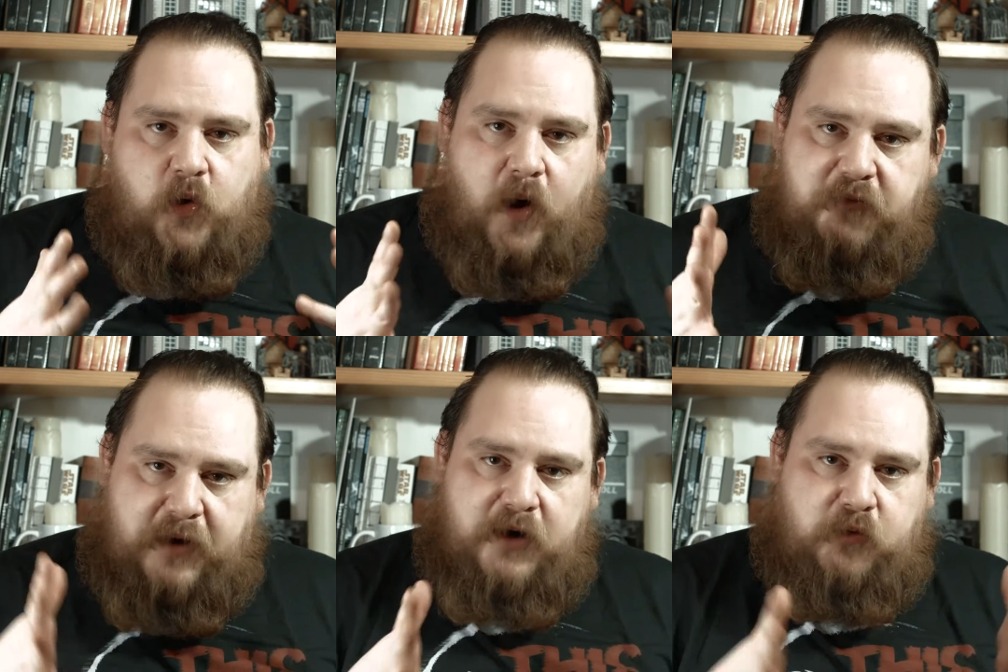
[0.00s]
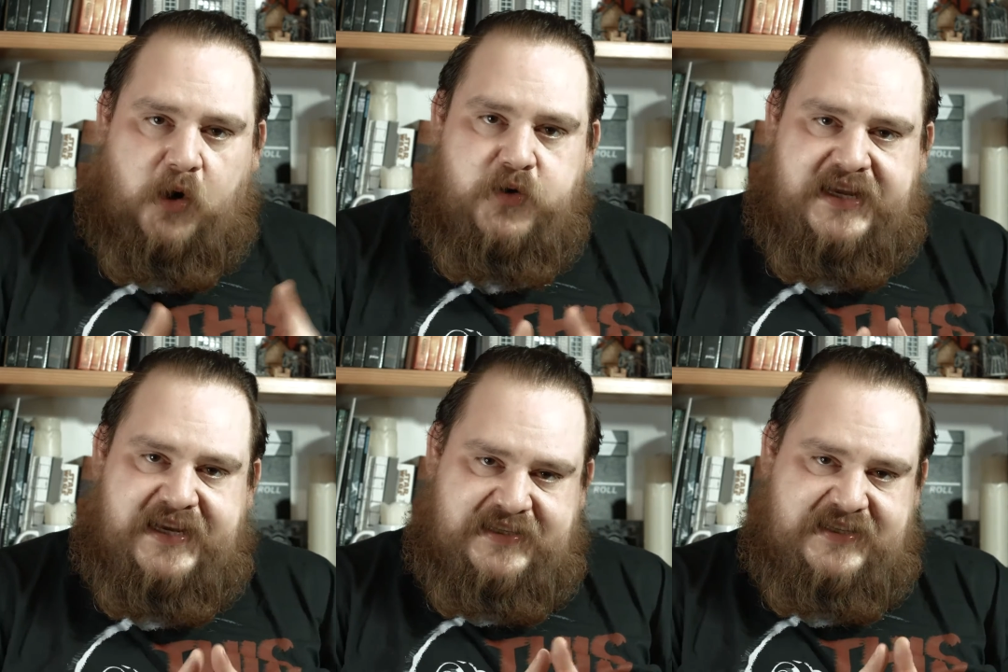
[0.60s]
quite
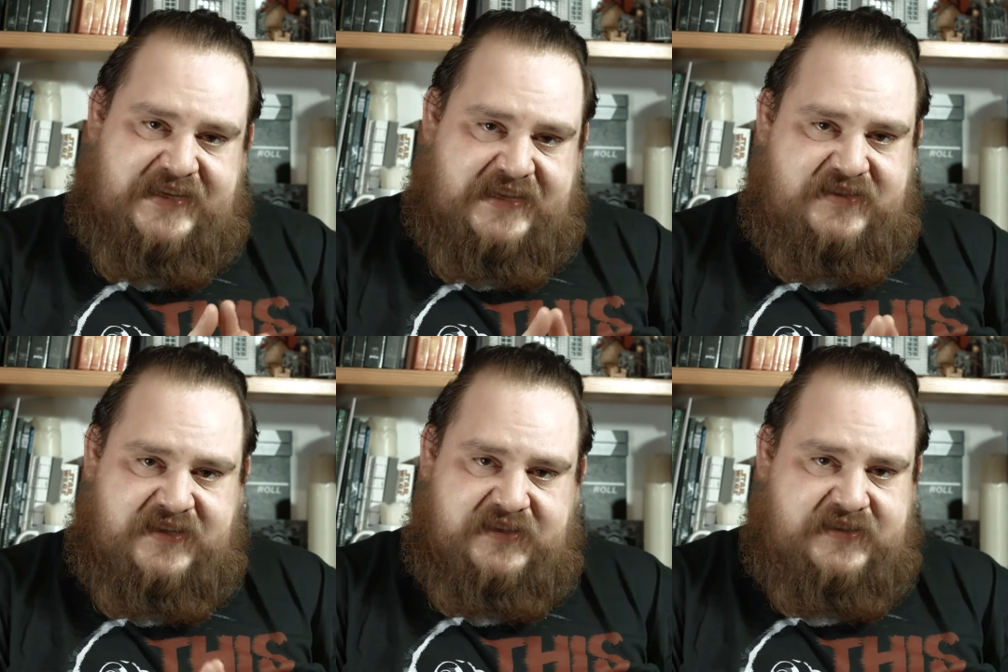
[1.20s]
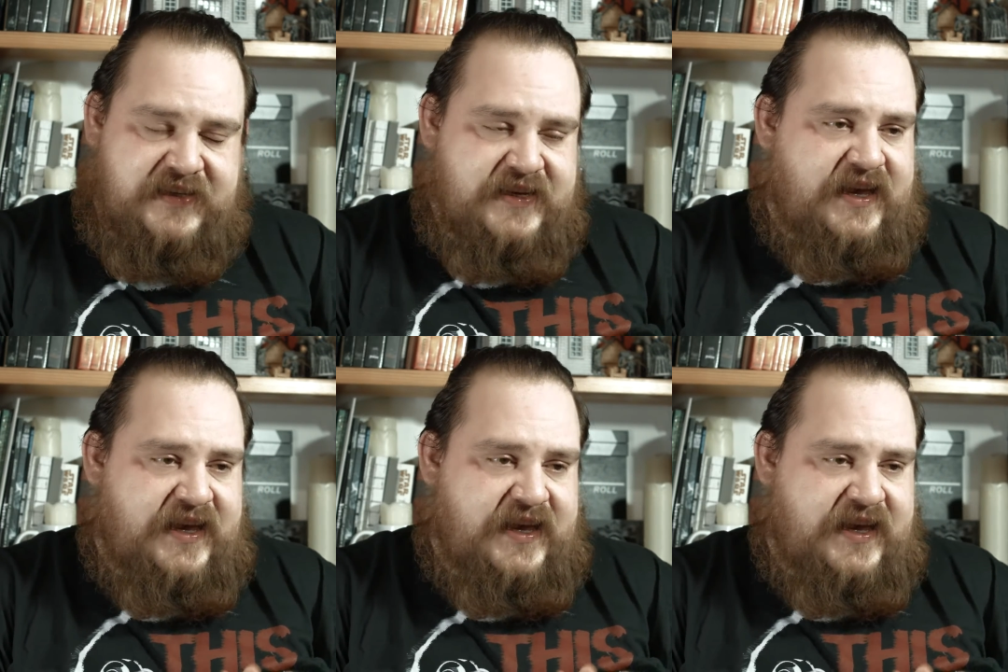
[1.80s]
railroady in the sense that